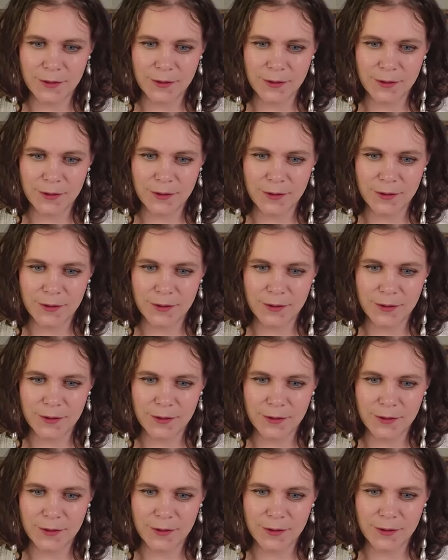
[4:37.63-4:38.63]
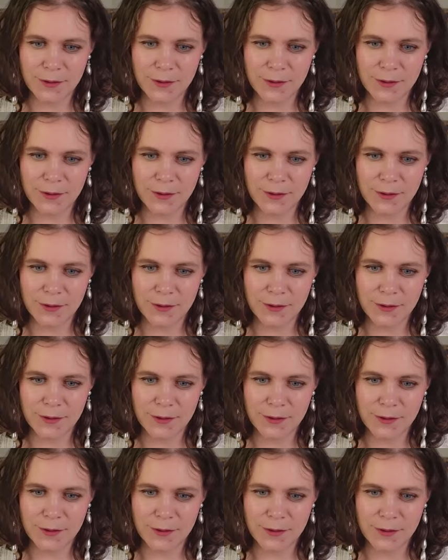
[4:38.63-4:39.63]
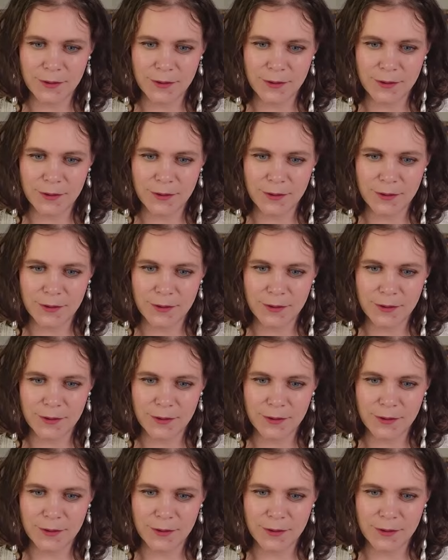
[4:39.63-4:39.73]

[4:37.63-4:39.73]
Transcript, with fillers: because it's white and it